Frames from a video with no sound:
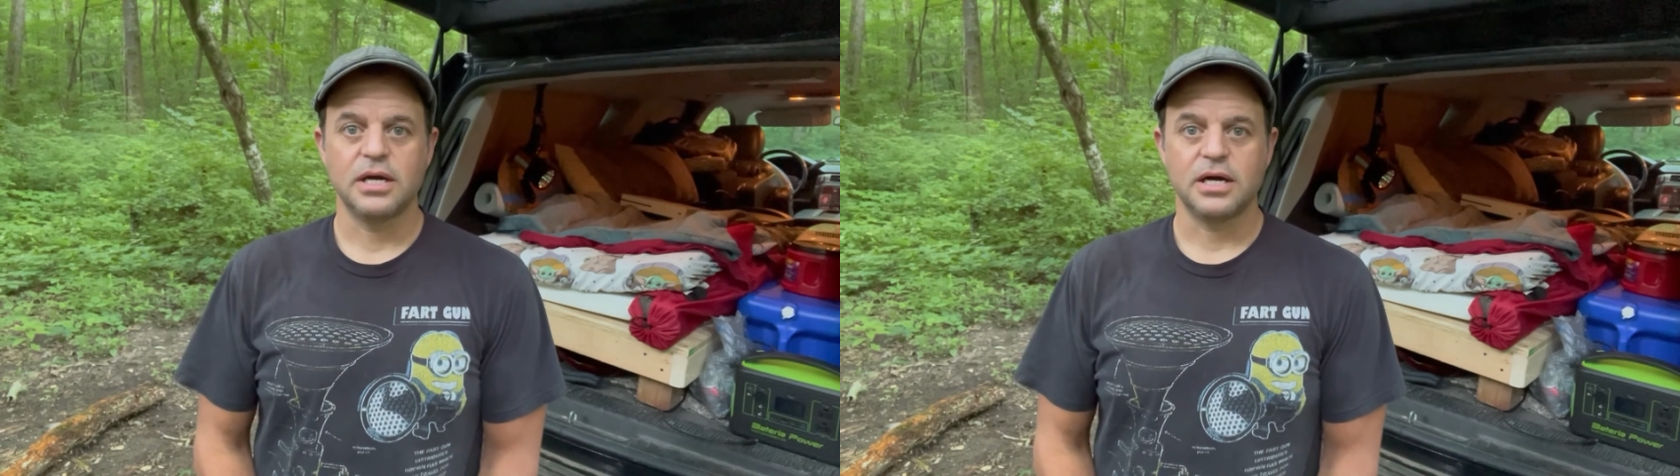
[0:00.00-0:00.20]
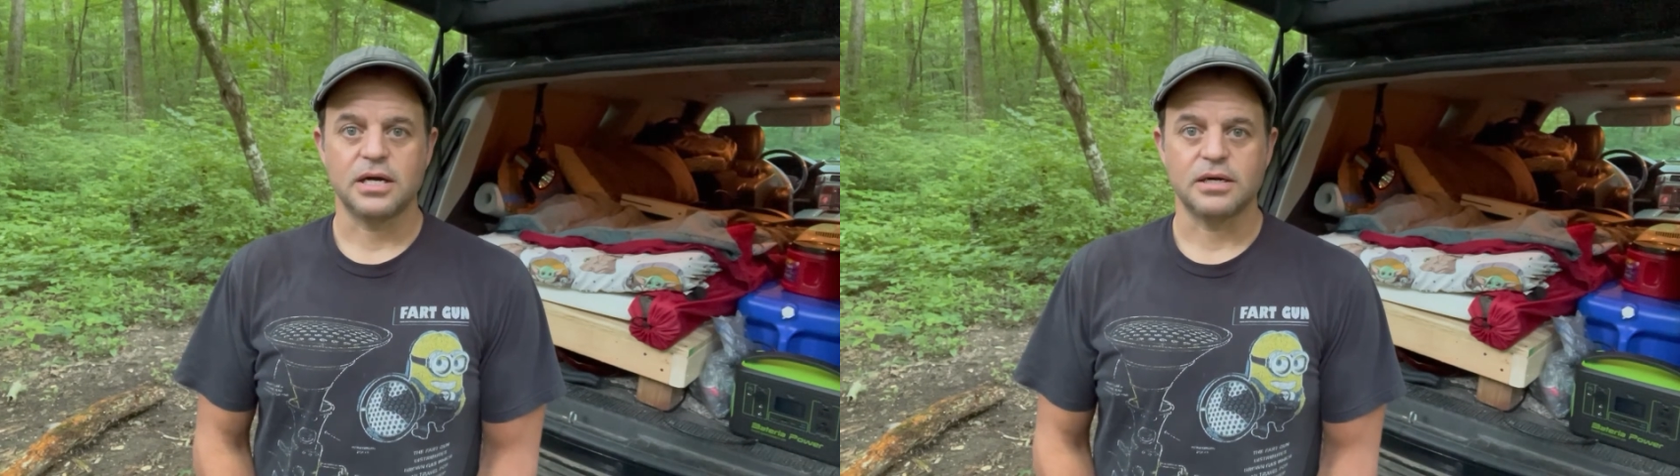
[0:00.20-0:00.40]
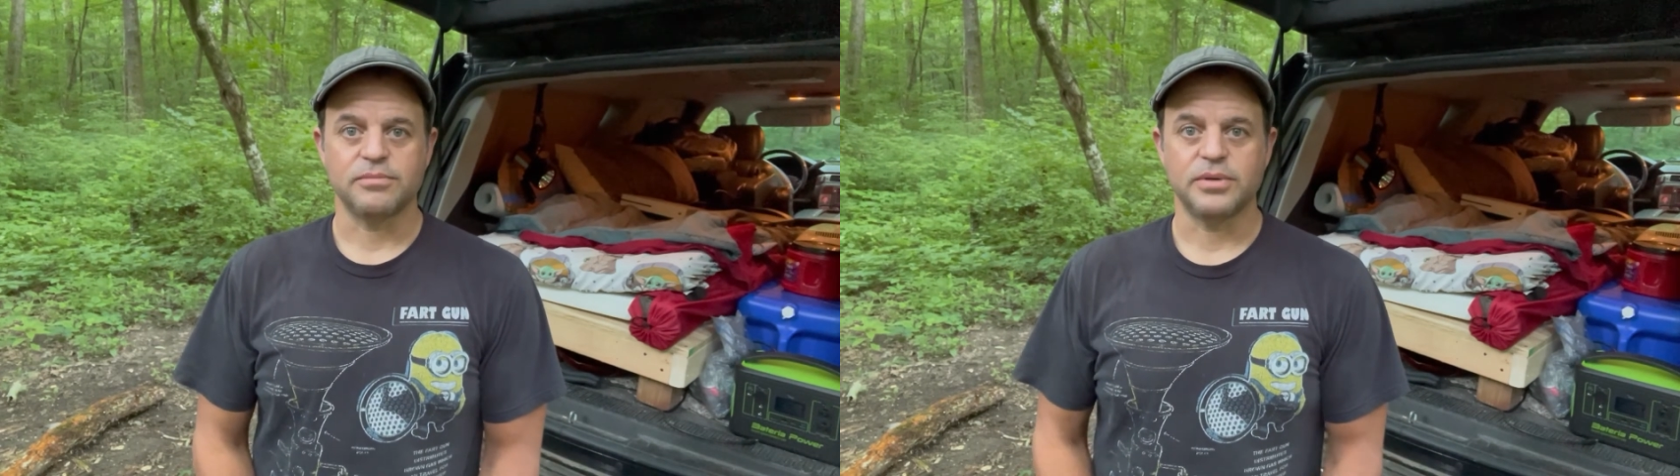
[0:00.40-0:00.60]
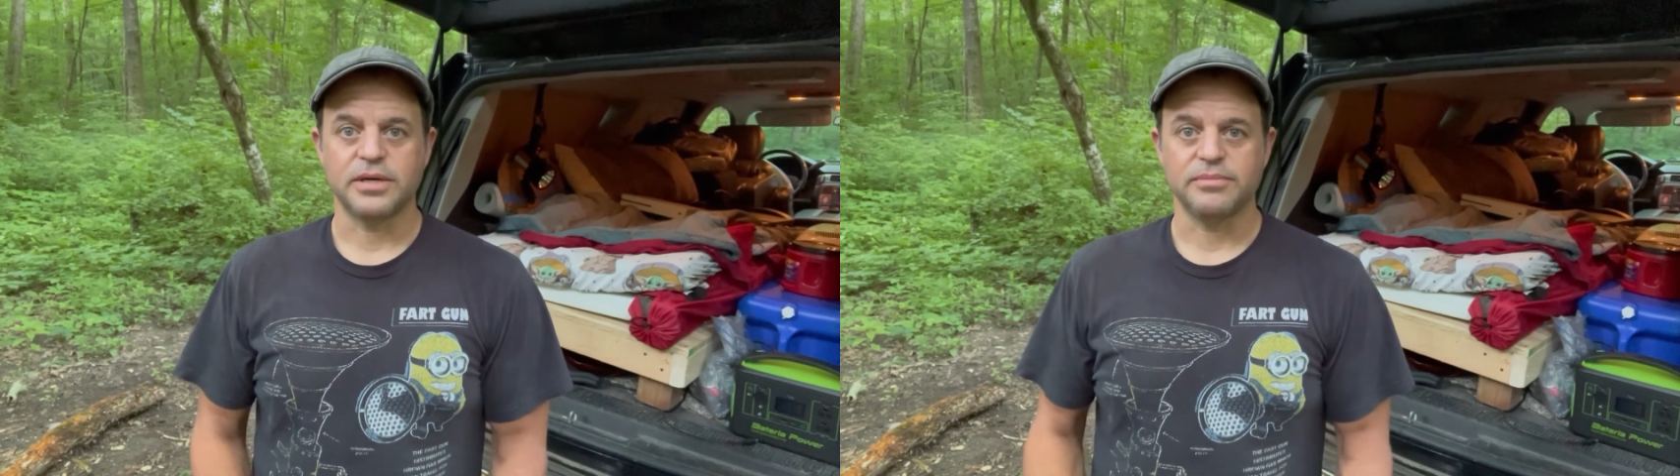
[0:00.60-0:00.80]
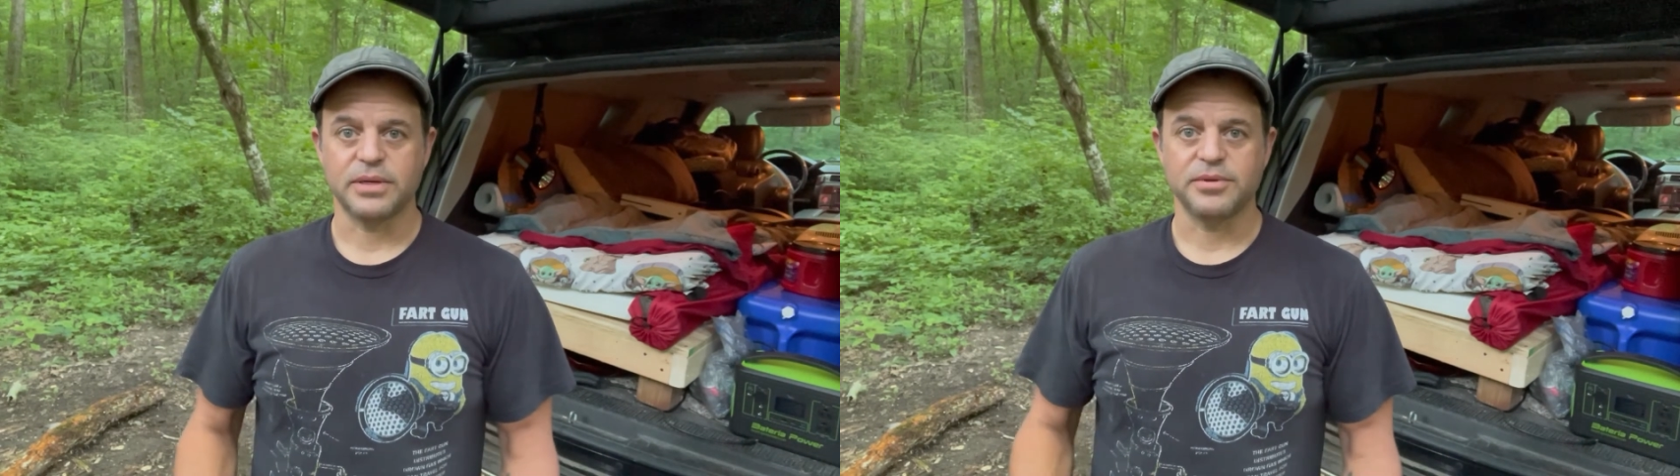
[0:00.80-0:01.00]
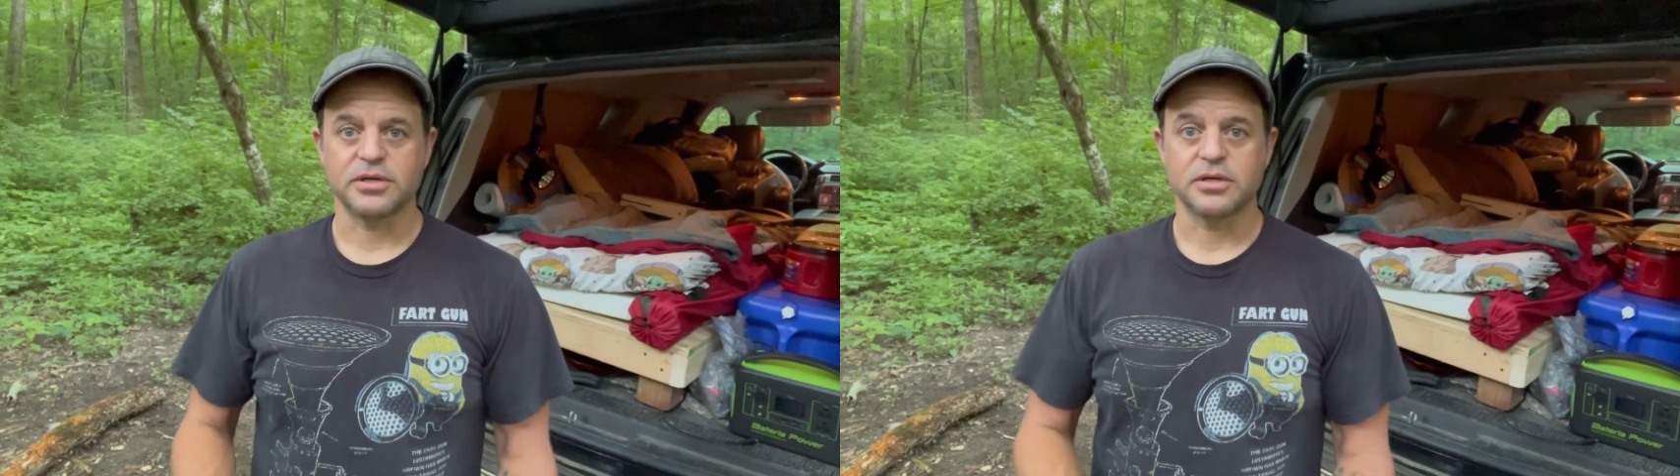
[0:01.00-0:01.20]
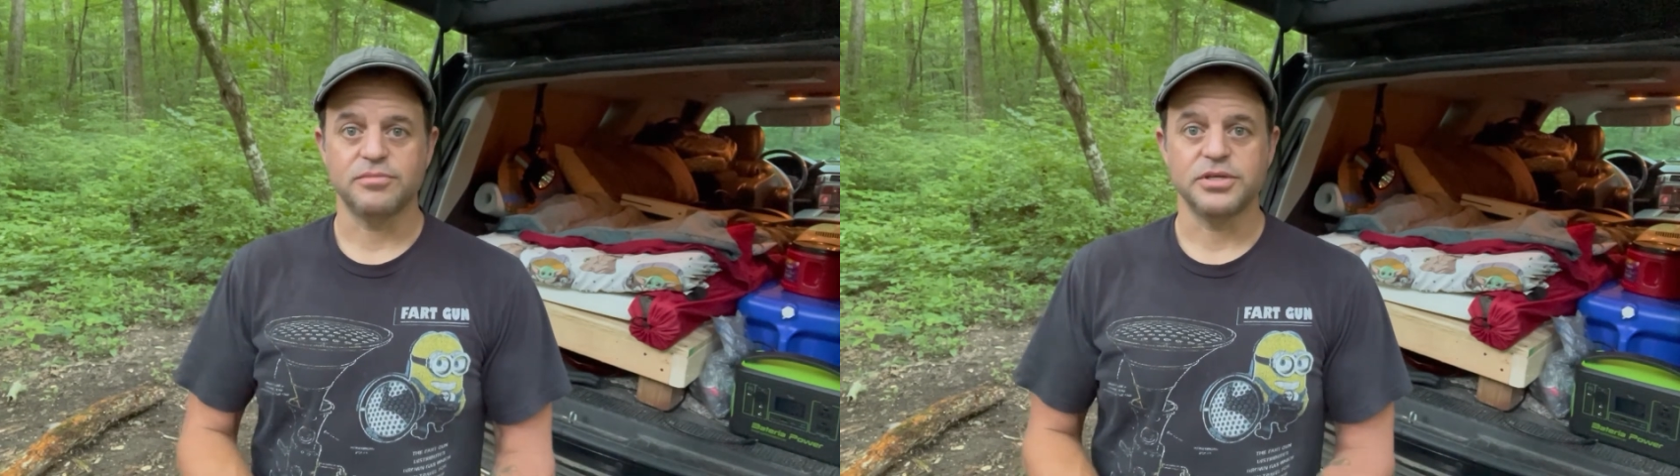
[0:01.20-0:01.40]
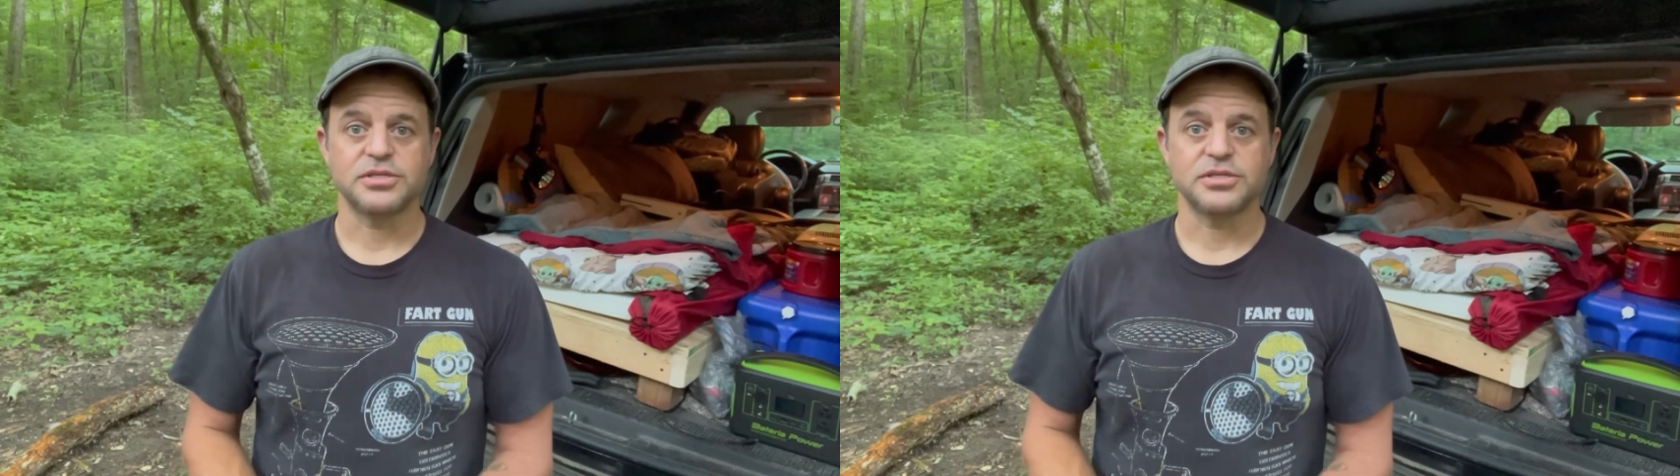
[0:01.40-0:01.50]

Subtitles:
But maybe it could be